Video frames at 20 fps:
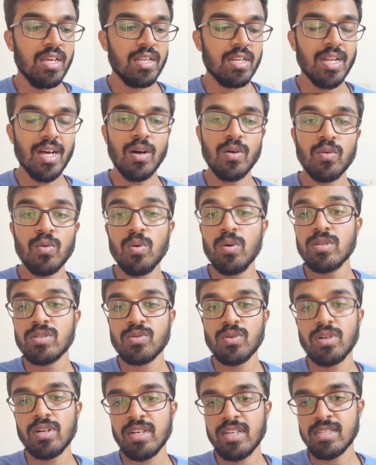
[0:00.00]
Now, who is
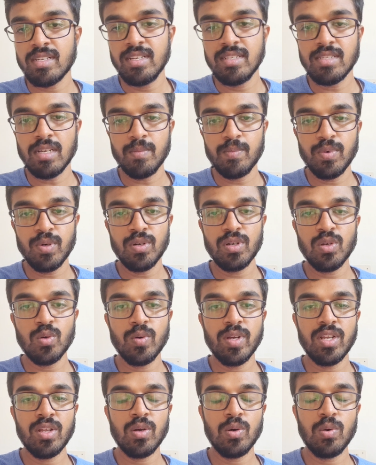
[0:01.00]
going to actually support you
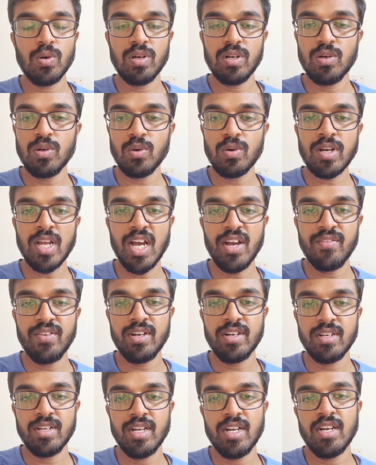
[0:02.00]
when you don't have
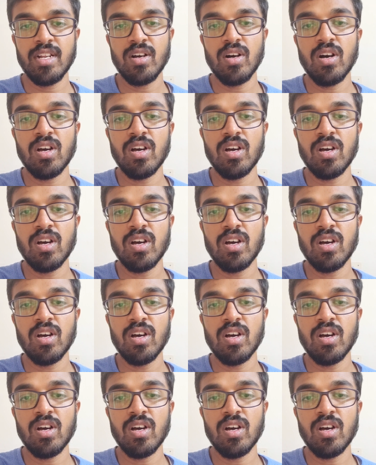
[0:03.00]
internet,